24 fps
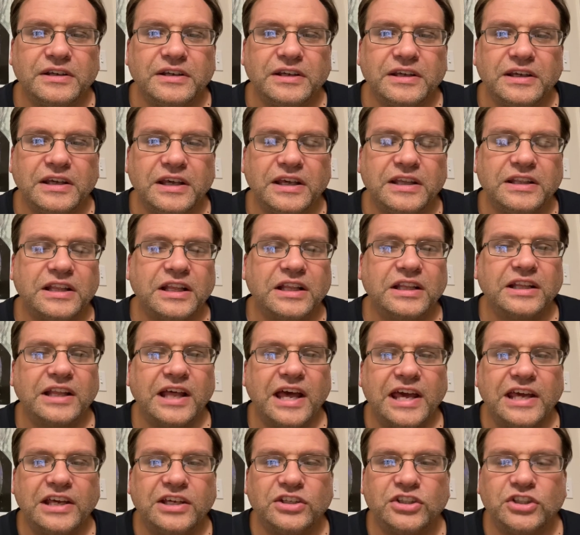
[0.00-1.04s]
Hit the
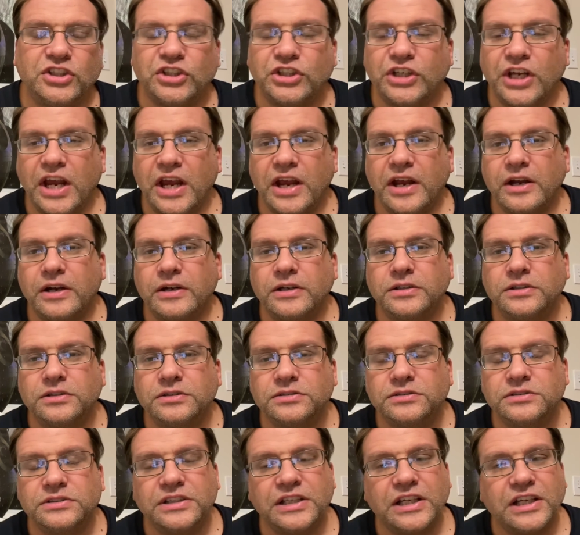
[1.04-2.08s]
like, share,
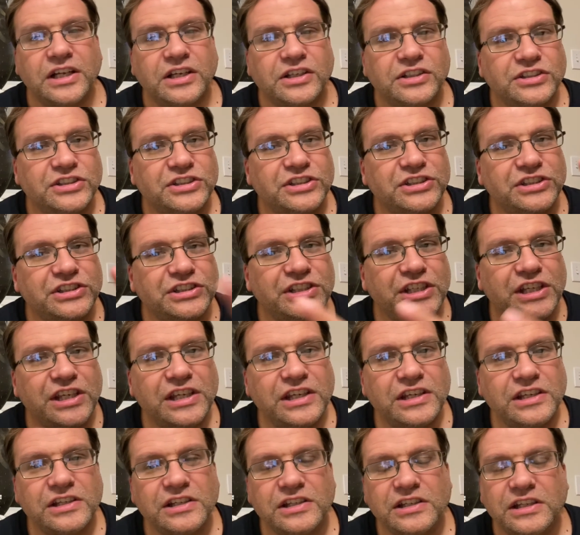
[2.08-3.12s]
and I'll see
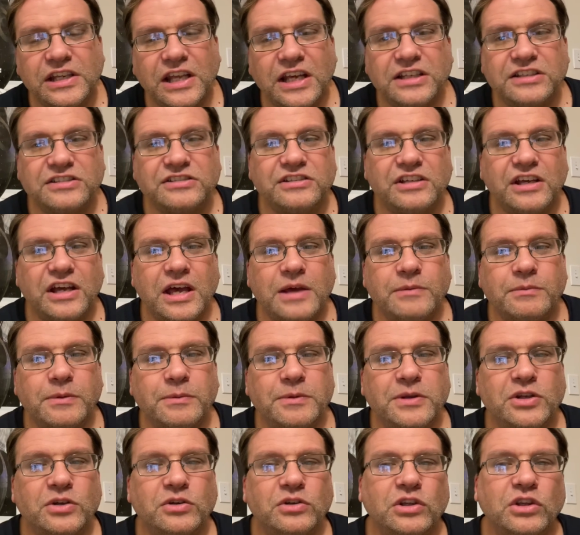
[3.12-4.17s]
you next time. Let
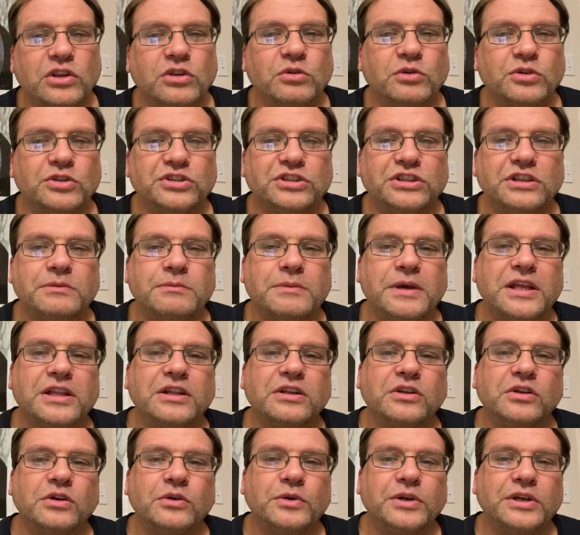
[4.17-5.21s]
me know your thoughts on The
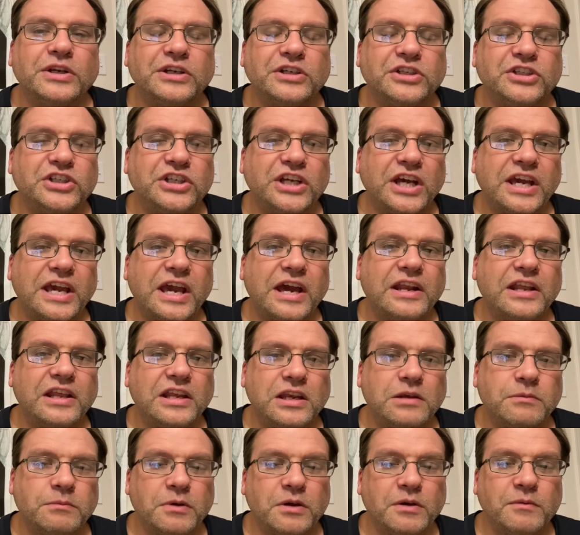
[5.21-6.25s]
Mandalorian and check out any
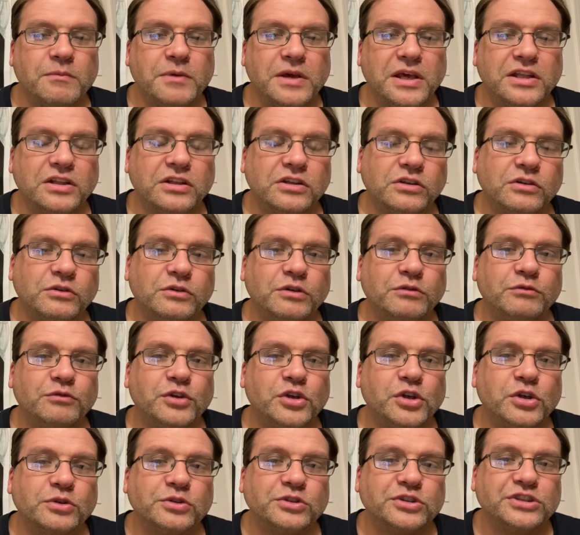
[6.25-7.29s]
of my Mandalorian
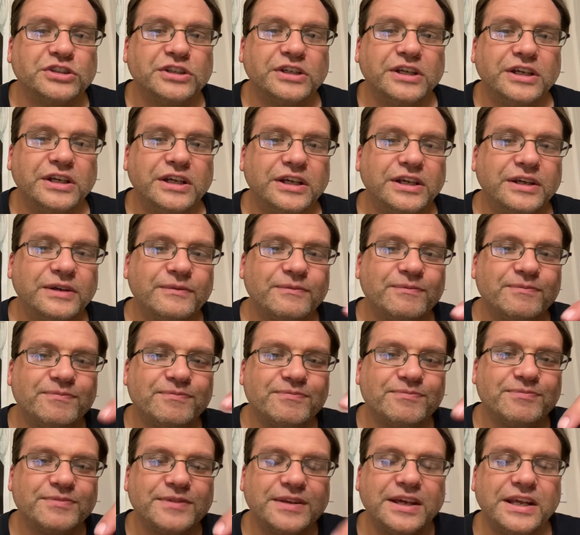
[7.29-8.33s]
videos
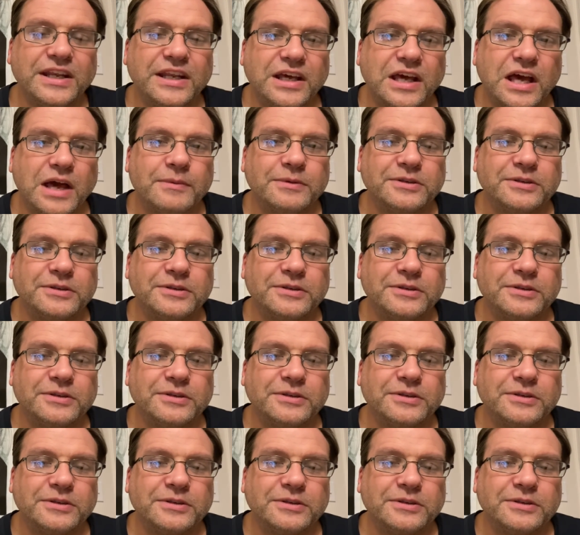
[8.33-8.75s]
in the comment